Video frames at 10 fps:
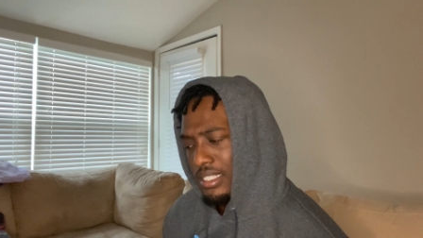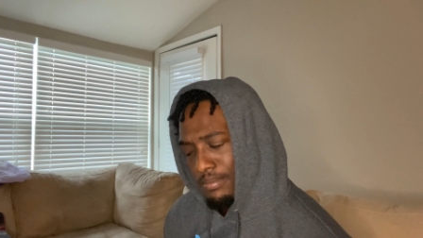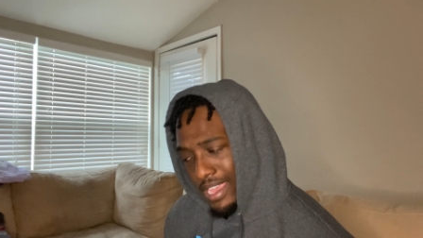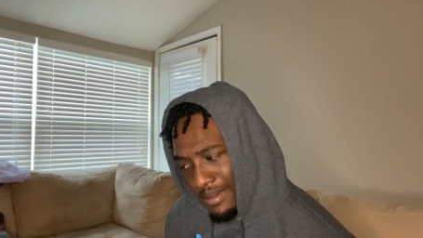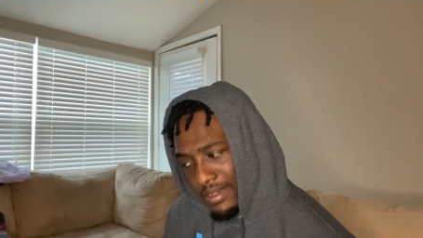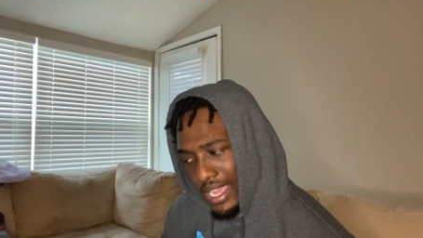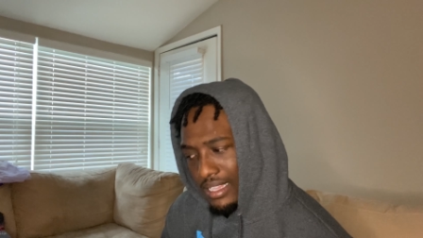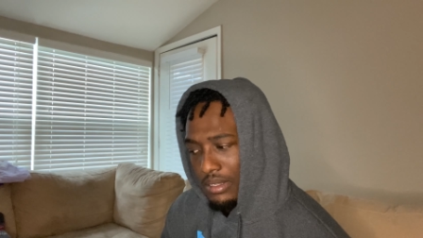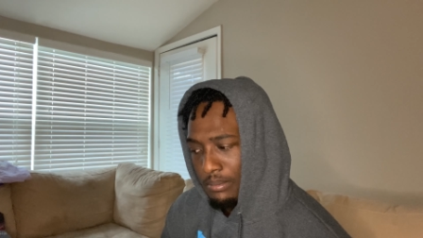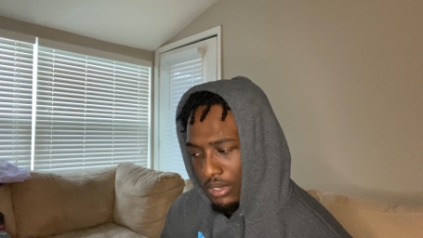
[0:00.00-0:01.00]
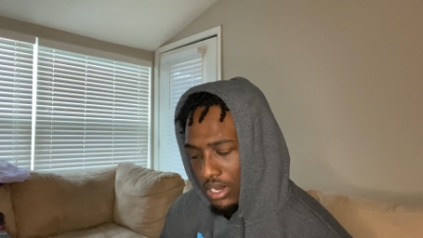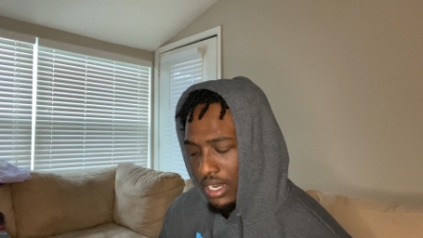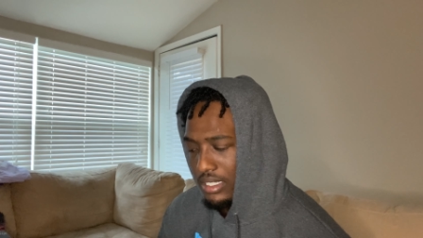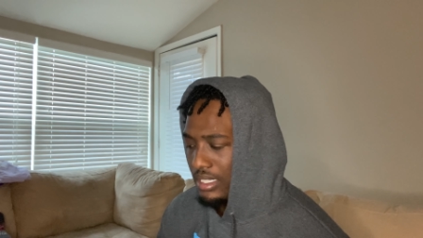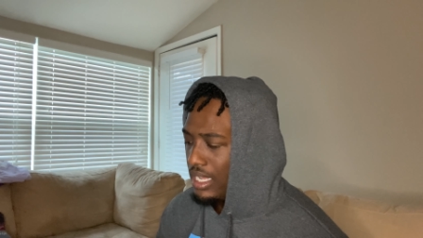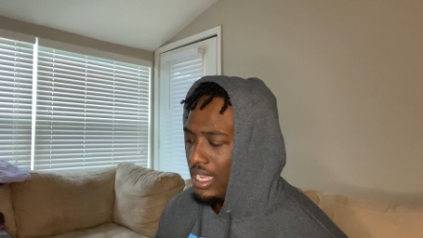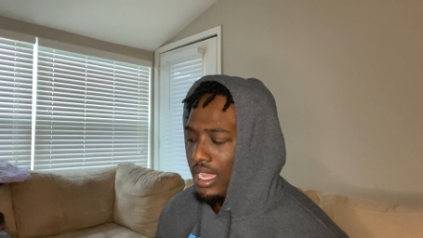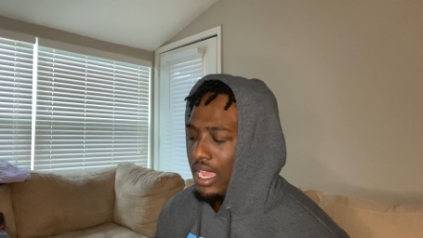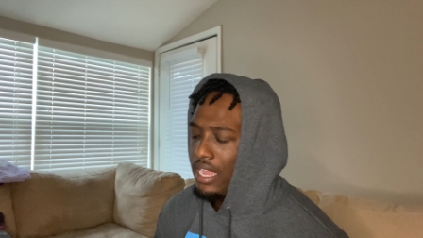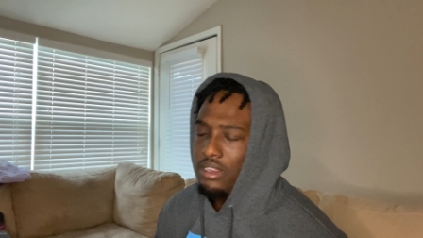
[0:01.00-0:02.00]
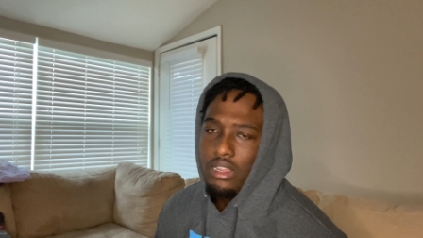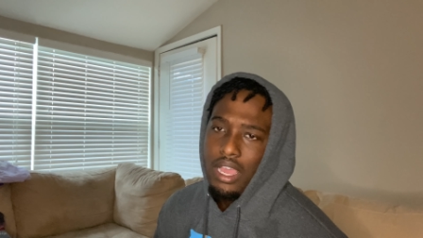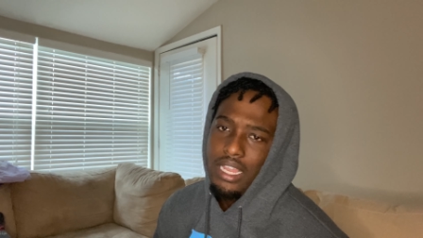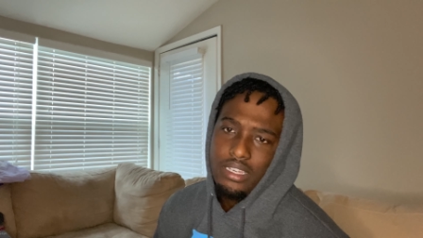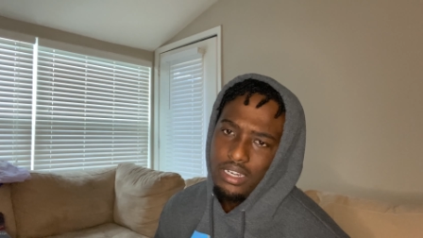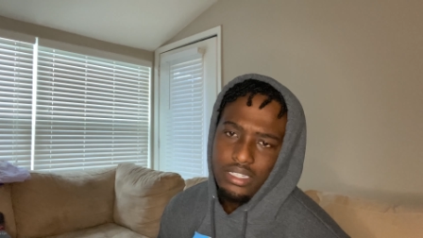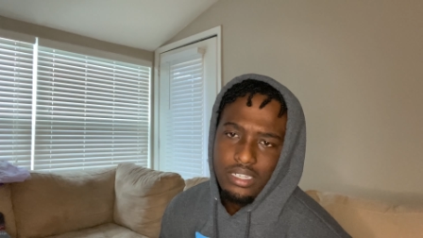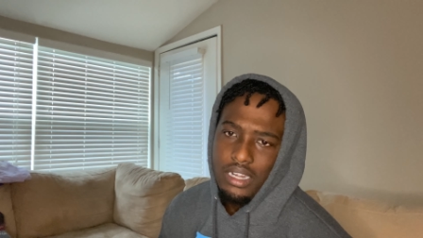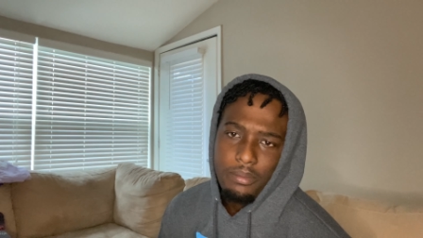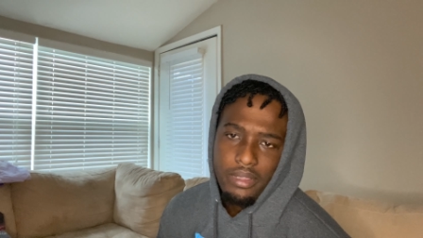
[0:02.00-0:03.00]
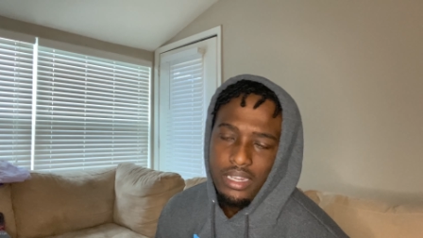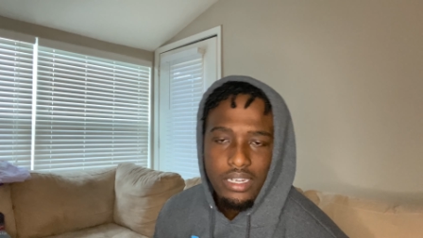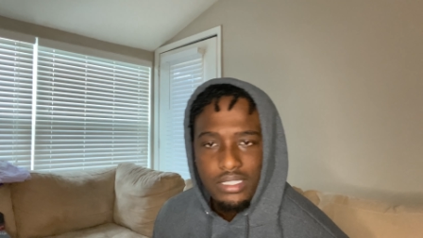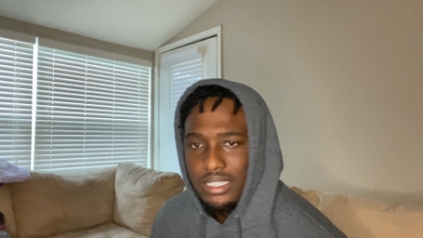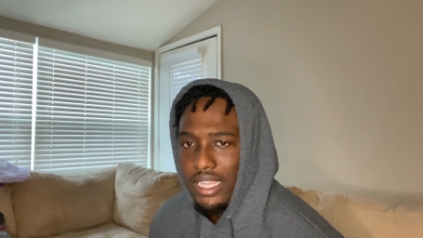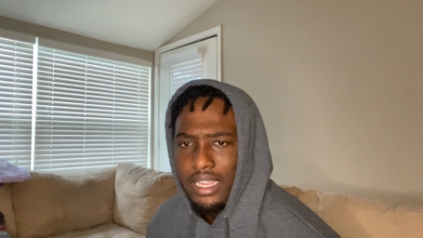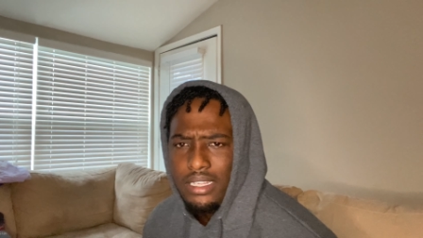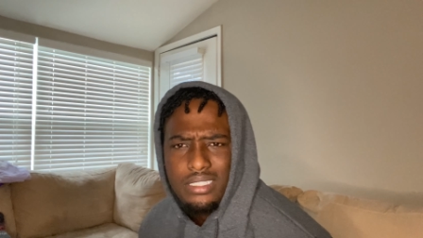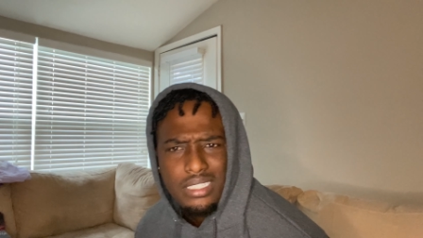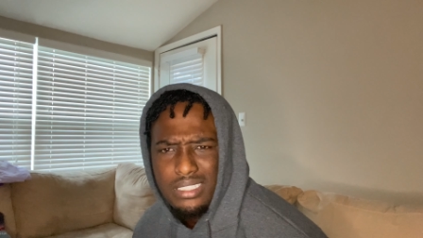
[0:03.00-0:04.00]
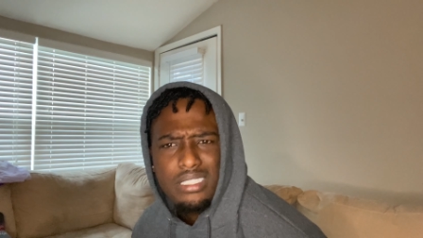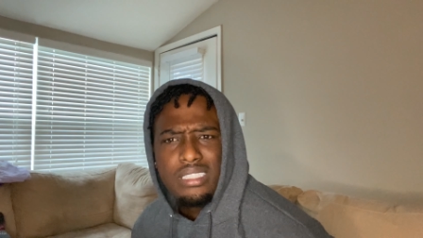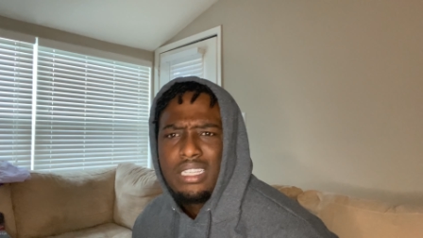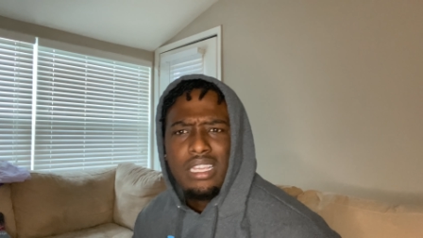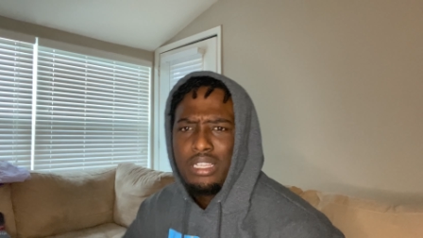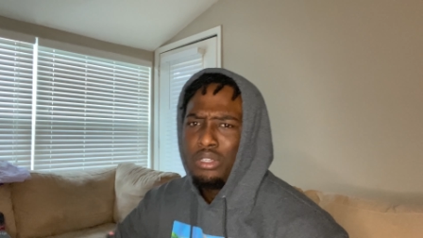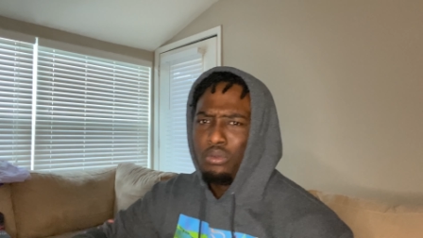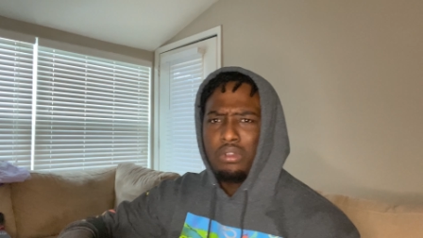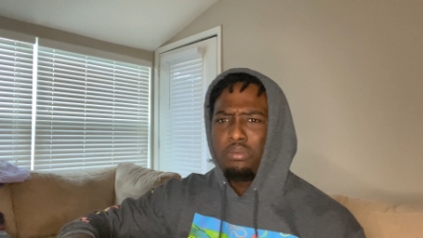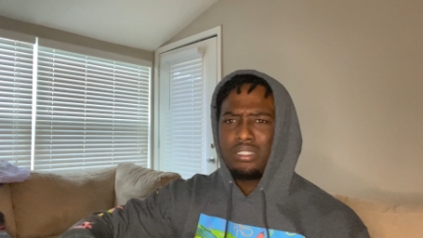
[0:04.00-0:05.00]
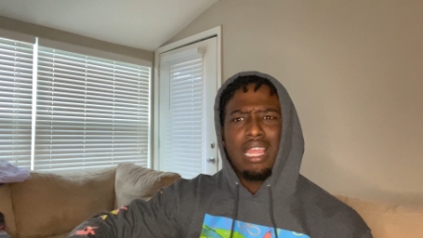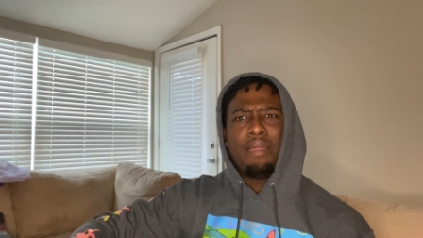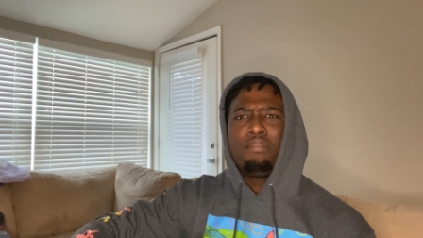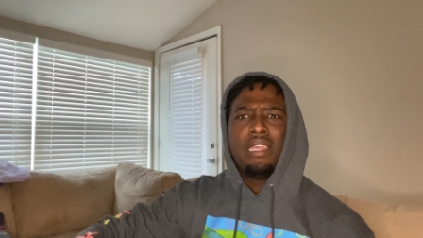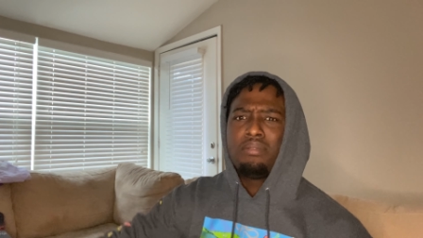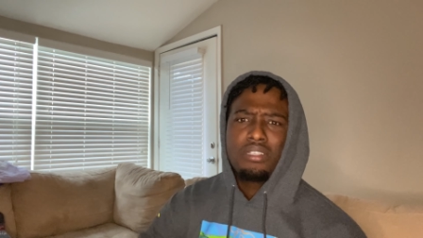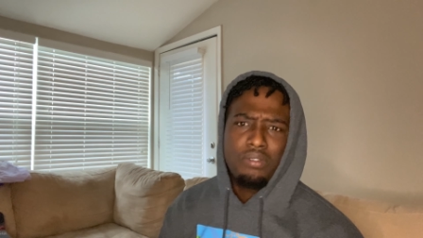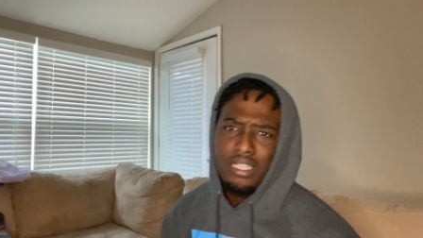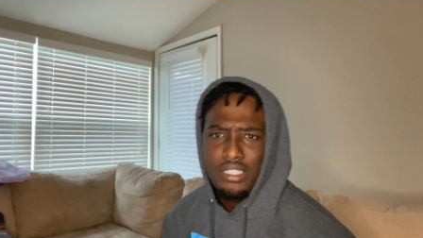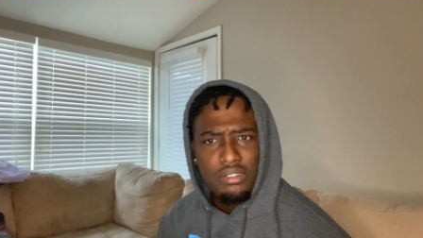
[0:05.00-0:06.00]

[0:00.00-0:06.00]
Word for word: Baby got them bars, and you know how Durk Durk been in this thing since we was like pipsqueaks.